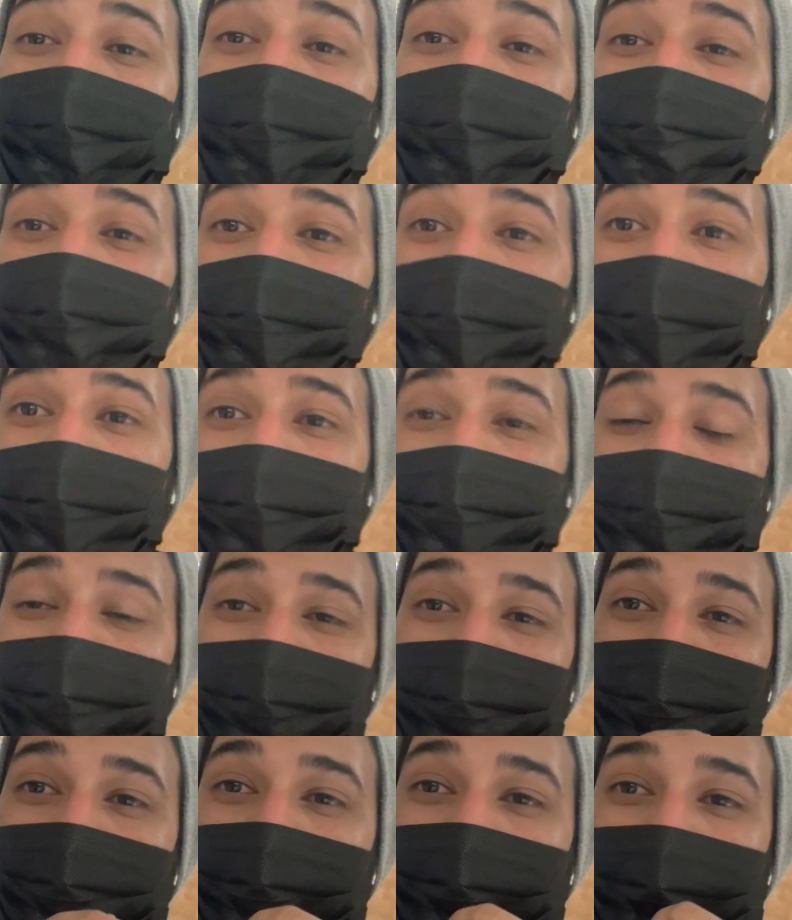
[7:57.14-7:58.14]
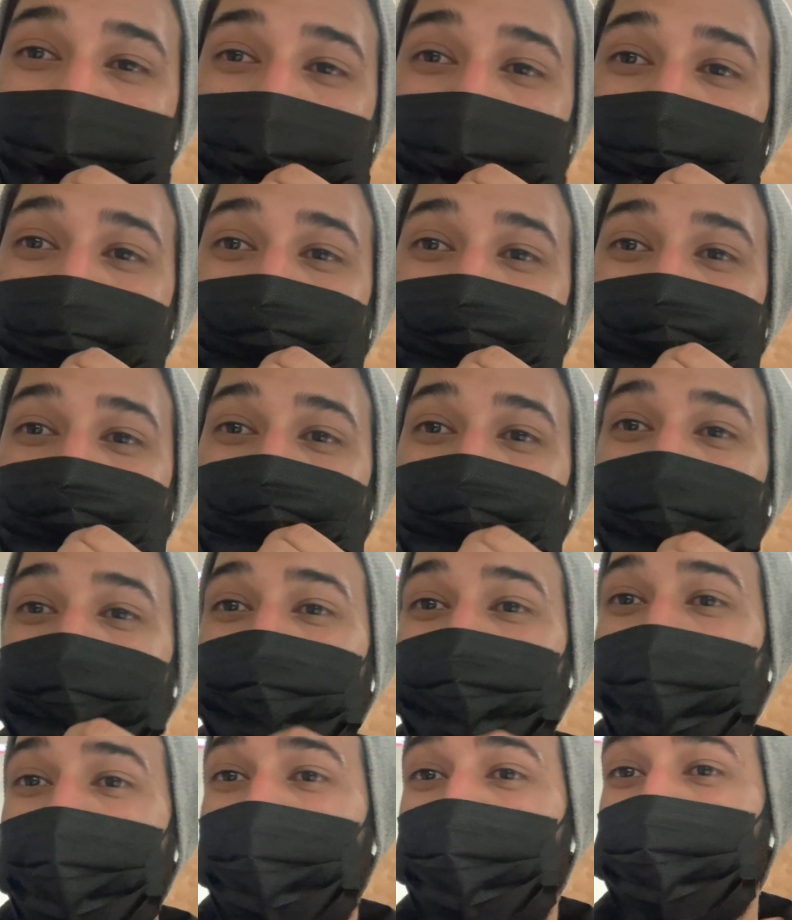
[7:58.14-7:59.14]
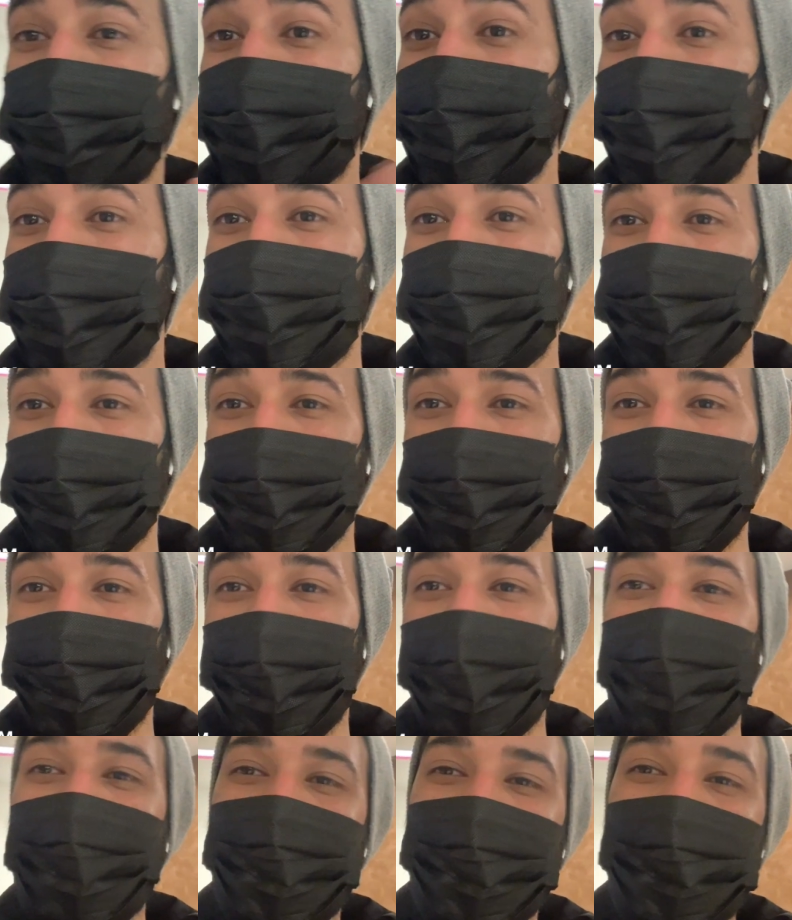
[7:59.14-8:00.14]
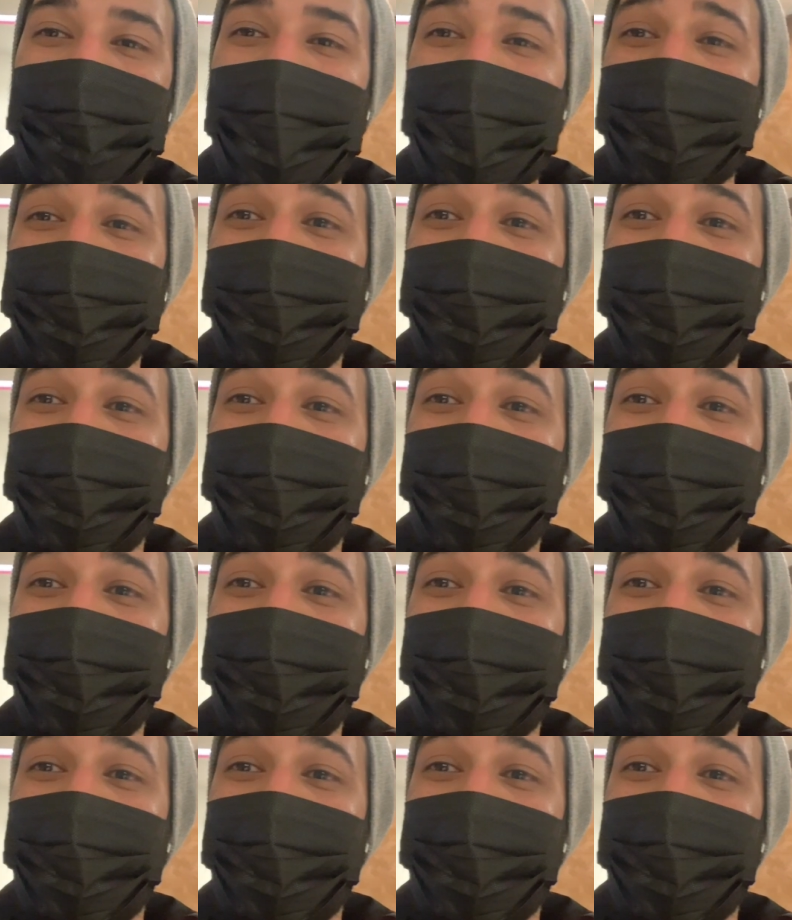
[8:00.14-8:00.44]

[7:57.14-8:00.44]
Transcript: I play, I'll be able to show you how good or how bad